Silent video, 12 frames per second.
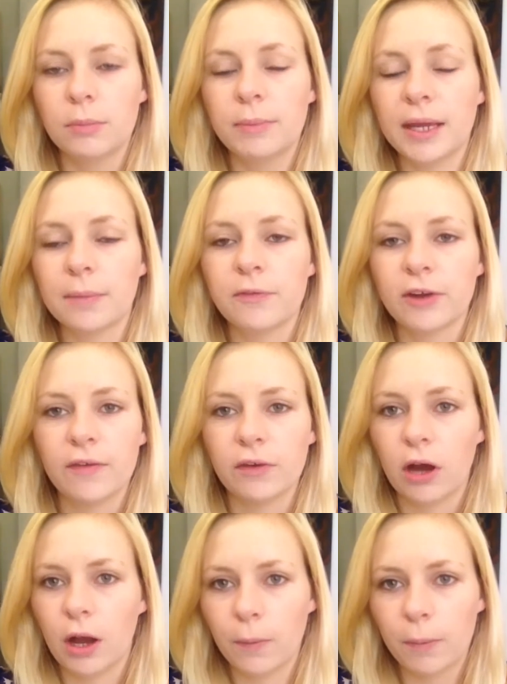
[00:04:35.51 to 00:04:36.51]
Makeup
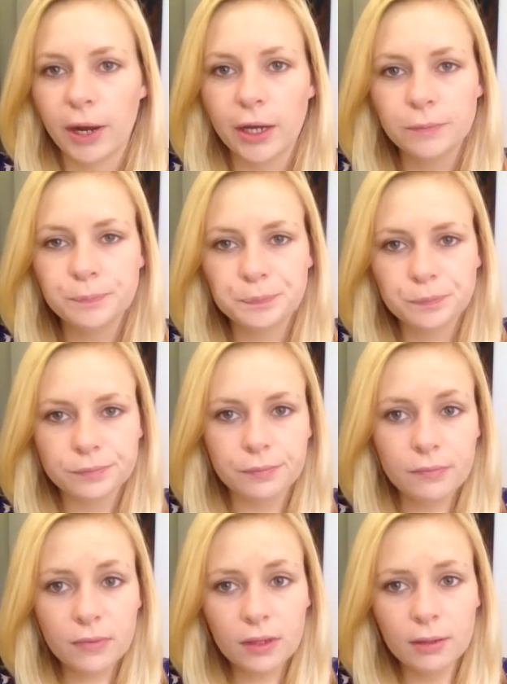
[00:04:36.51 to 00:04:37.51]
Forever Aqua Brow.
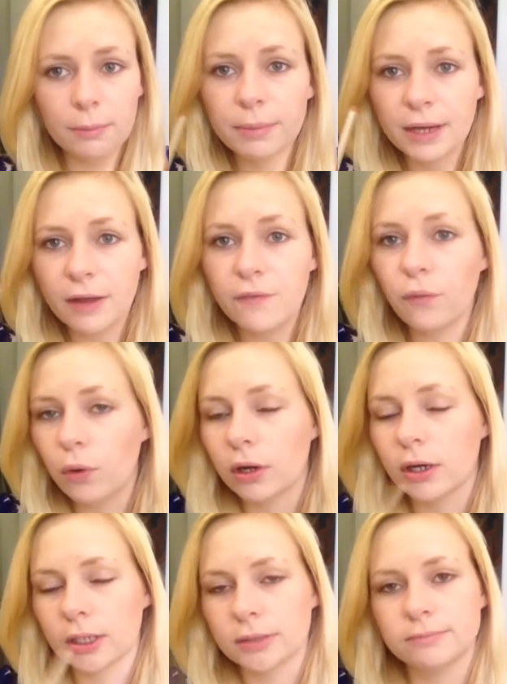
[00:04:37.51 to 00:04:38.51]
But
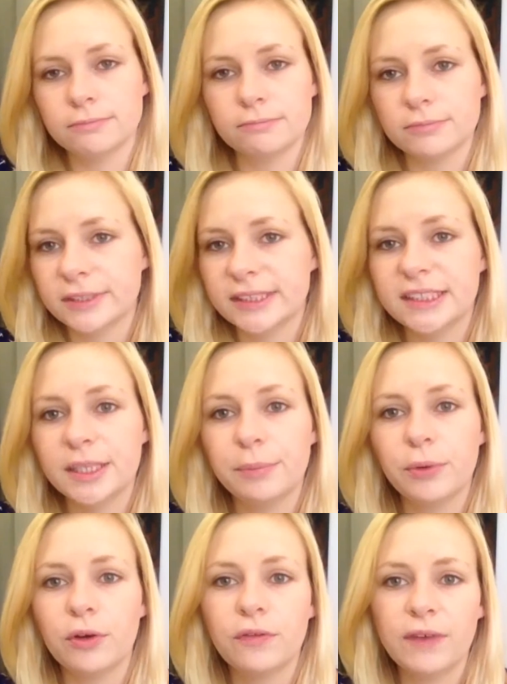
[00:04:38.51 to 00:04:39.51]
for
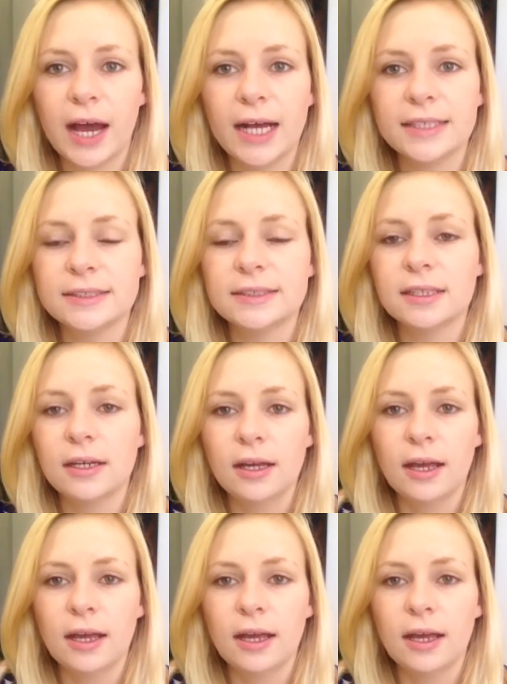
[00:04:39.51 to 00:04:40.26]
simple, fast,